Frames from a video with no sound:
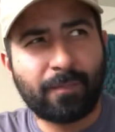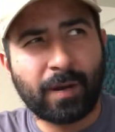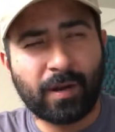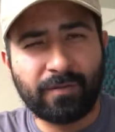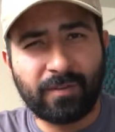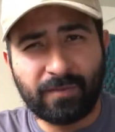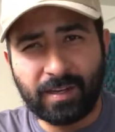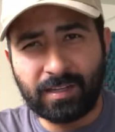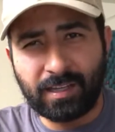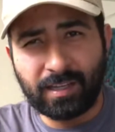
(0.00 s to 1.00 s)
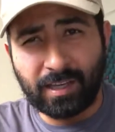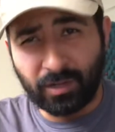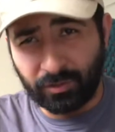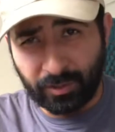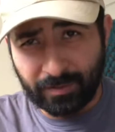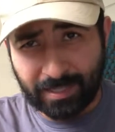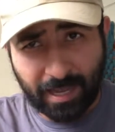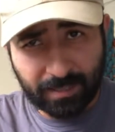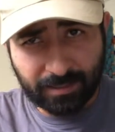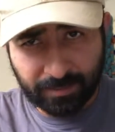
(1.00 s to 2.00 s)
pair of Infinity Interlude
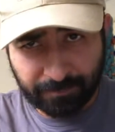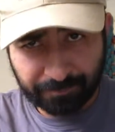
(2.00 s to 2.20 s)
10s.